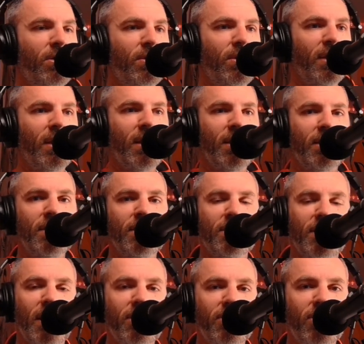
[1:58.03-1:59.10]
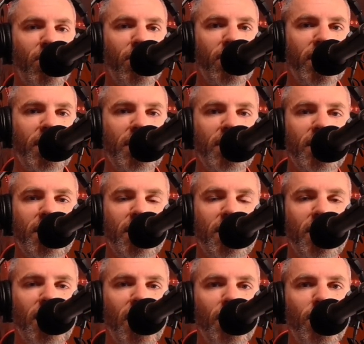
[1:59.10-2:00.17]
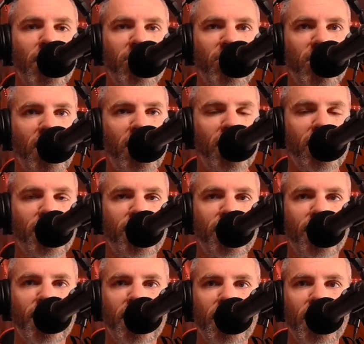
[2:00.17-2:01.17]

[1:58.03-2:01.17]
he's escorting a bunch of